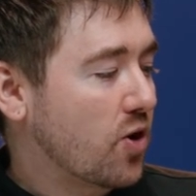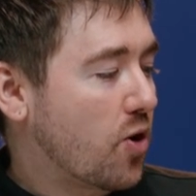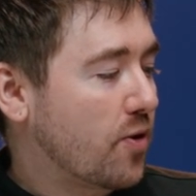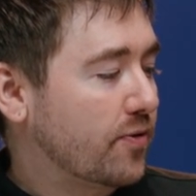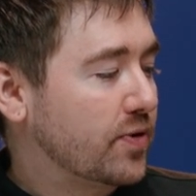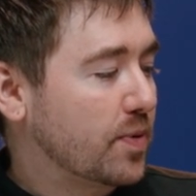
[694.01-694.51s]

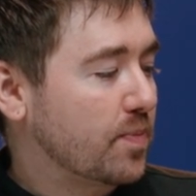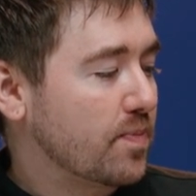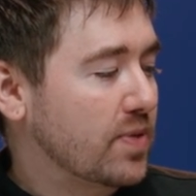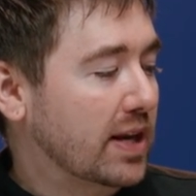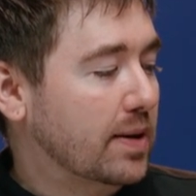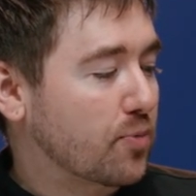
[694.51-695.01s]
of the
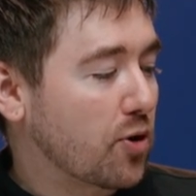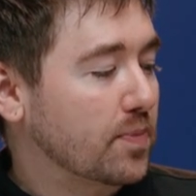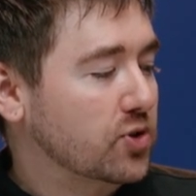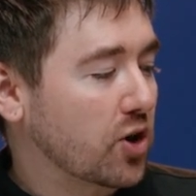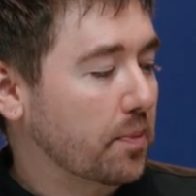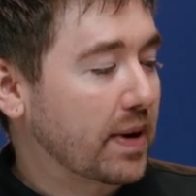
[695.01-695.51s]
like the
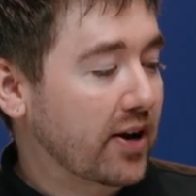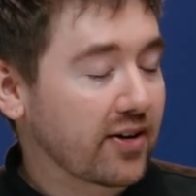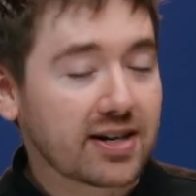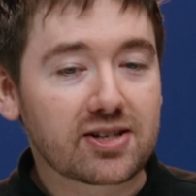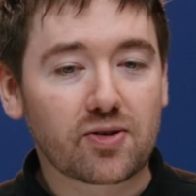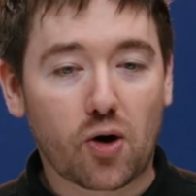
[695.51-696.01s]
prompter
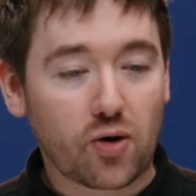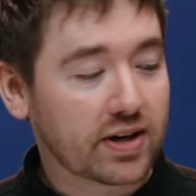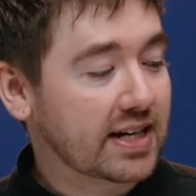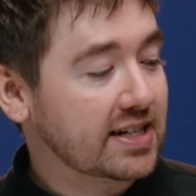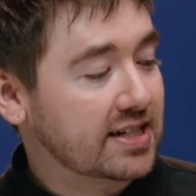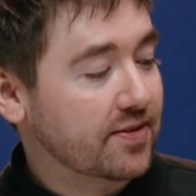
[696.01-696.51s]
appearance on each